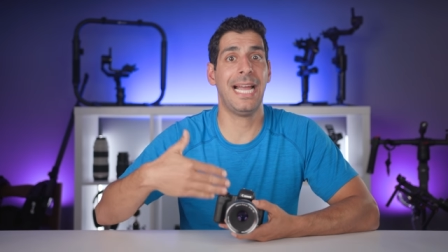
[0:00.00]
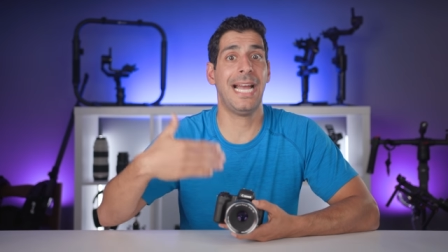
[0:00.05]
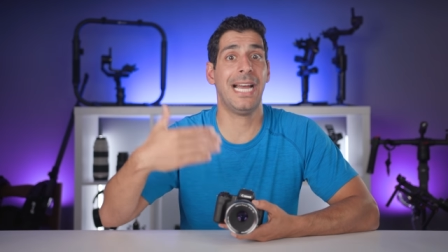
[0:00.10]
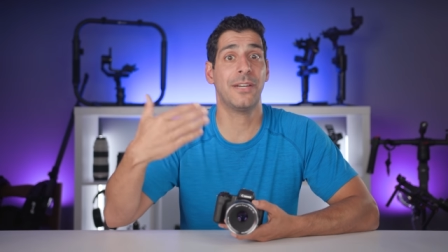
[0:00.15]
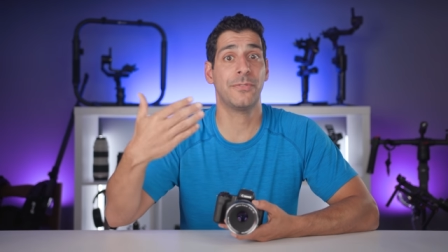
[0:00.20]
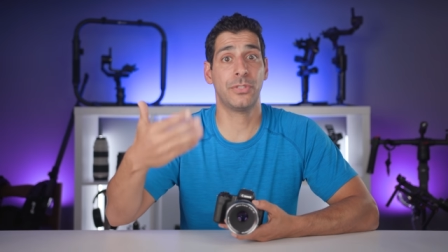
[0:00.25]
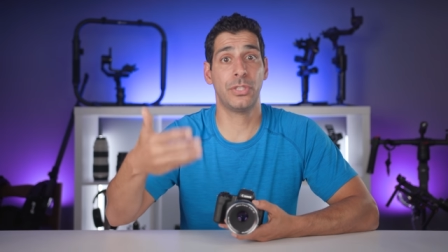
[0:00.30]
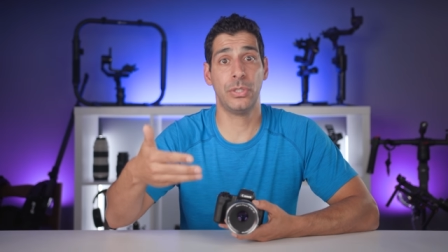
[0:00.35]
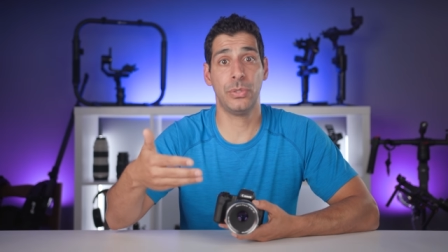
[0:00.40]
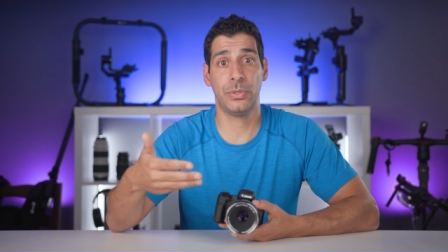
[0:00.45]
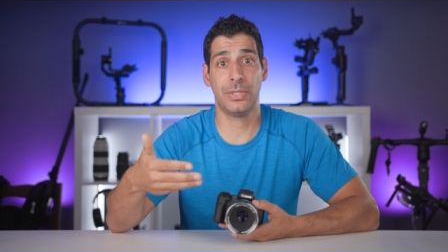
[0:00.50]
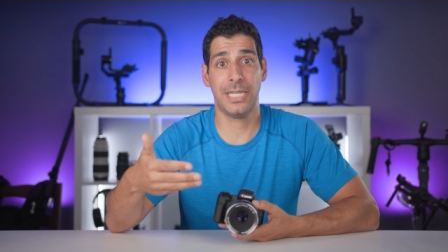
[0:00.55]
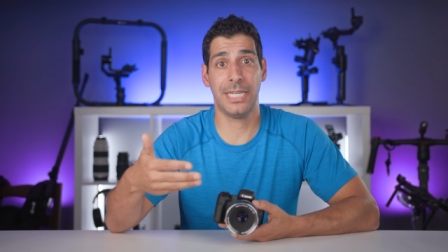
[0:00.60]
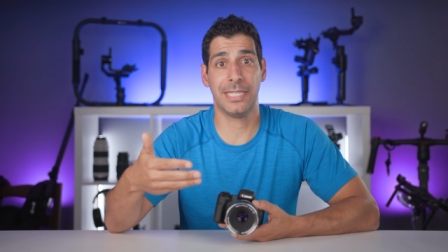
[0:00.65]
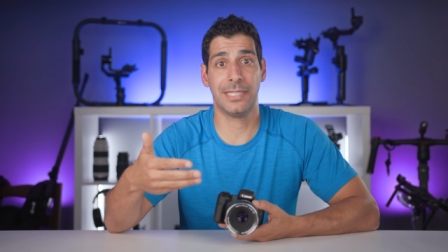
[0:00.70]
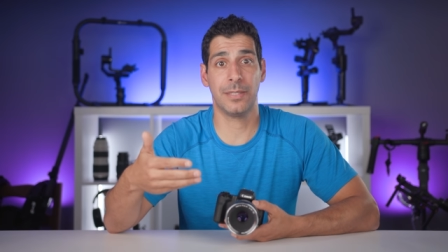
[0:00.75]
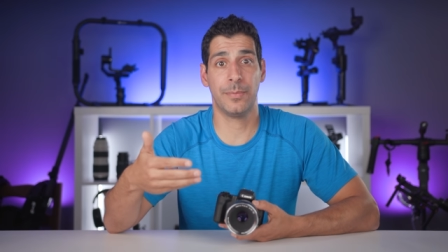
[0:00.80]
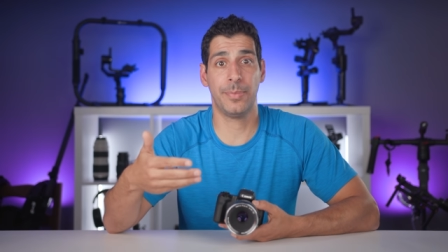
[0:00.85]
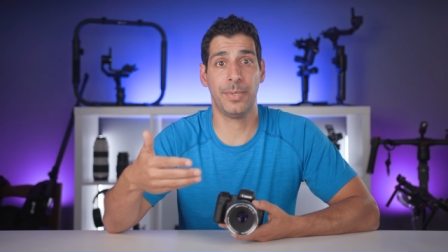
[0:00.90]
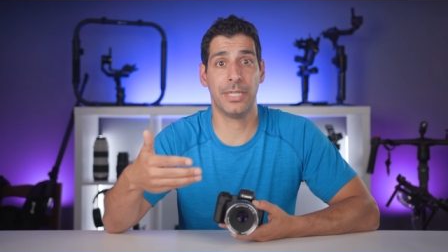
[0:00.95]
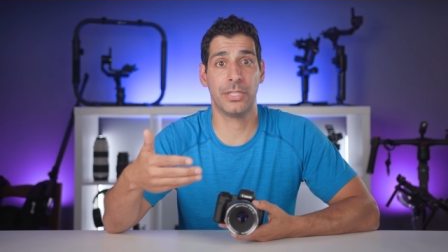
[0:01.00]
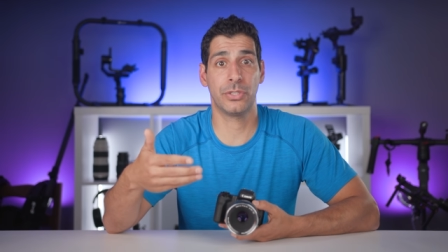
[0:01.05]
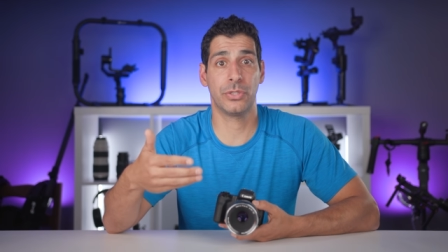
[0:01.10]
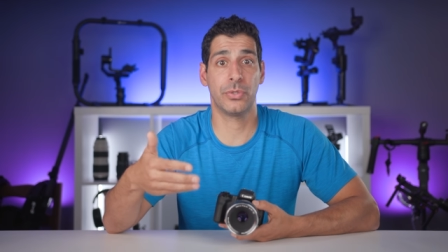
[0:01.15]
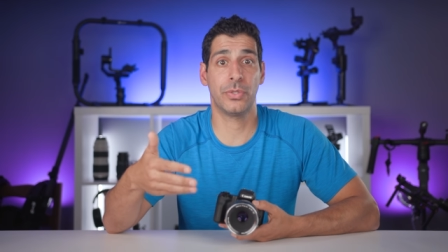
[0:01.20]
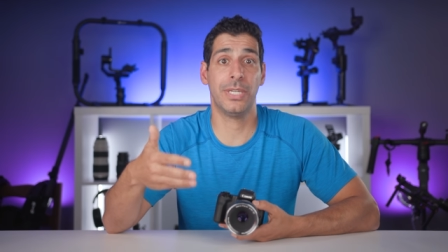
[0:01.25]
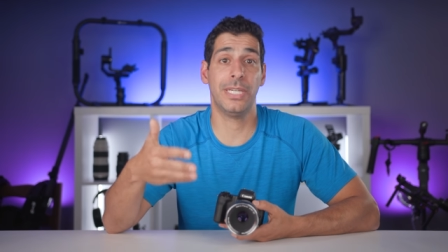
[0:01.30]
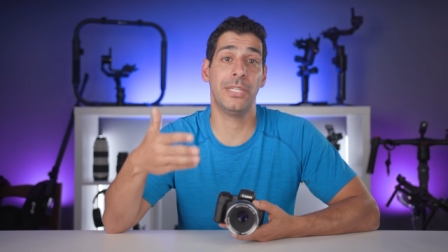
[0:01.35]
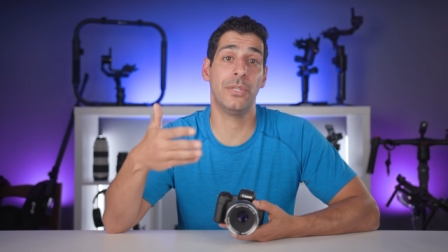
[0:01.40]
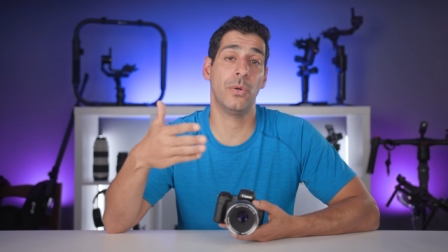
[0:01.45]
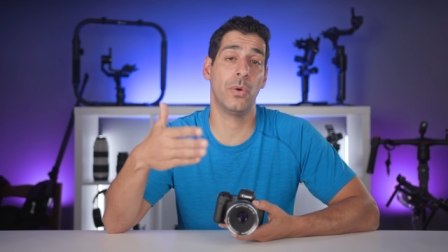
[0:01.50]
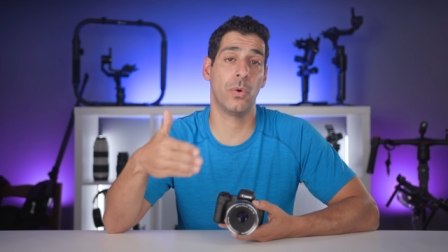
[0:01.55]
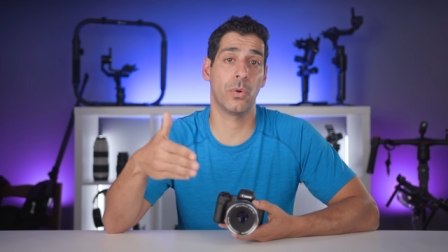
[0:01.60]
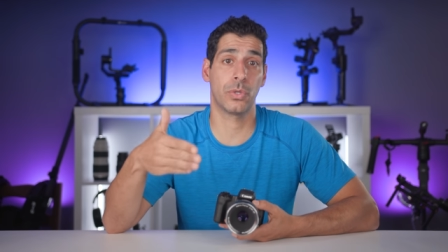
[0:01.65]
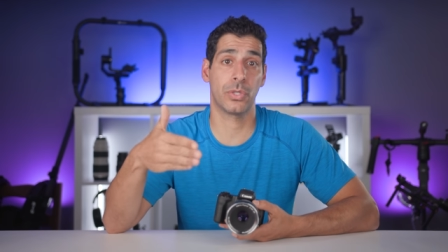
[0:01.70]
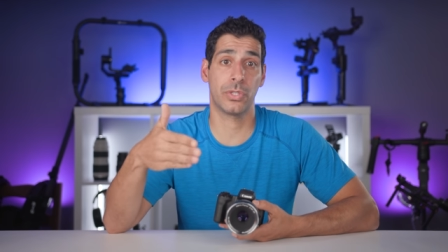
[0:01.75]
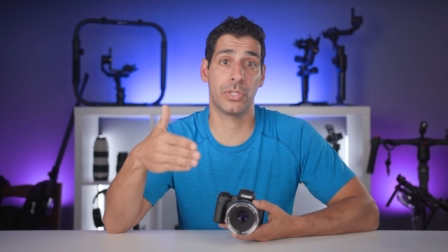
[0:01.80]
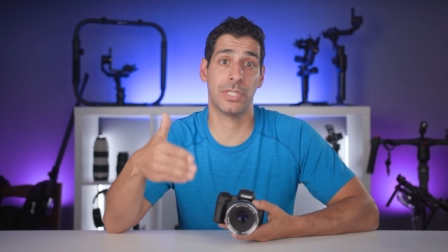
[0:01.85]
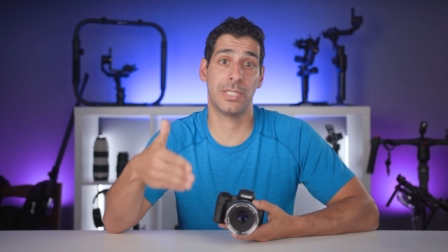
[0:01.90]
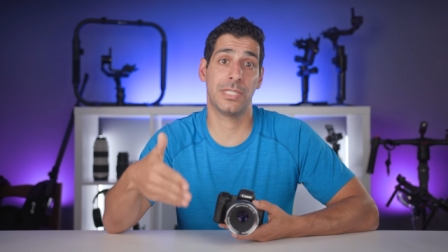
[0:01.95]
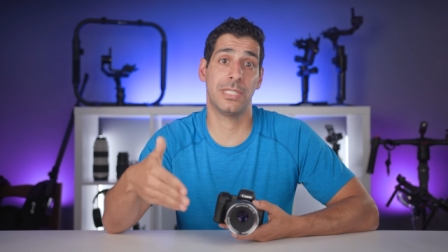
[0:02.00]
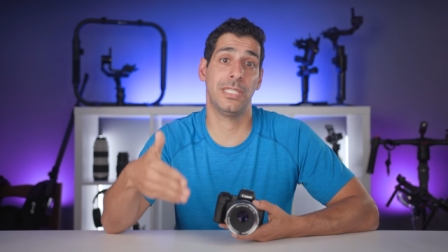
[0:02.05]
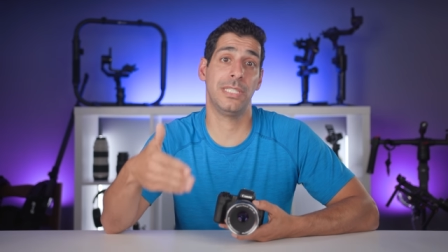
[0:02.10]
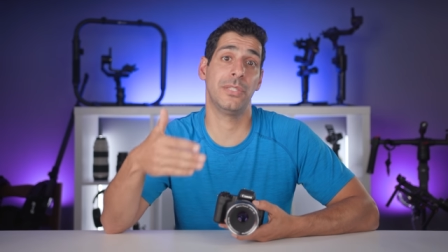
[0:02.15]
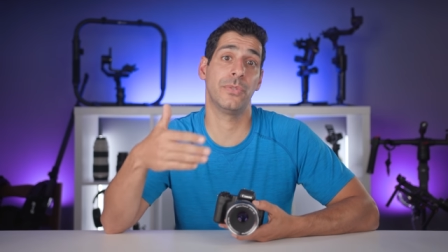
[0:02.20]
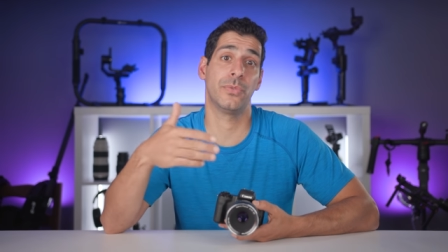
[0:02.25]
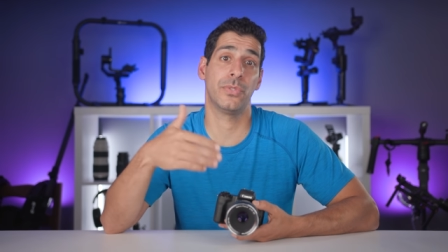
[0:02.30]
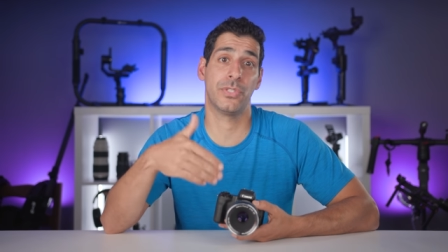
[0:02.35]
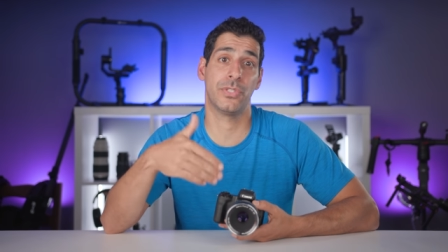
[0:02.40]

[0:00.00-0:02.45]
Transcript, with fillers: after you take the picture in order to see the